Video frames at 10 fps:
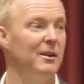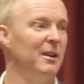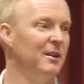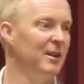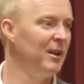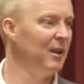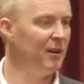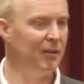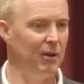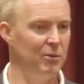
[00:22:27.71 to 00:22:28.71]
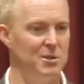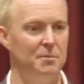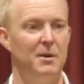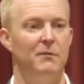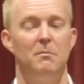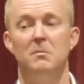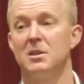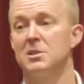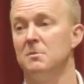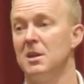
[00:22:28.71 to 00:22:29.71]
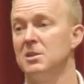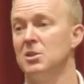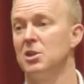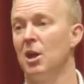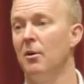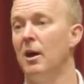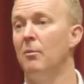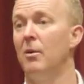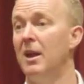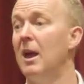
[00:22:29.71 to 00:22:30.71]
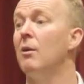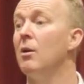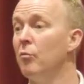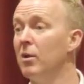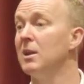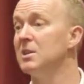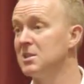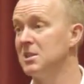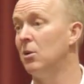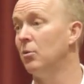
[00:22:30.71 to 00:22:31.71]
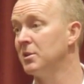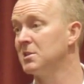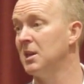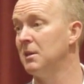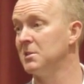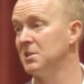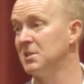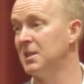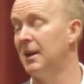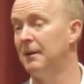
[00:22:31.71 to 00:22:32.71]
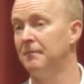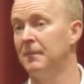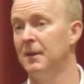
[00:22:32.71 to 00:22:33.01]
And there was a bit of a mixed message go out, where now I really sell the team as a setup.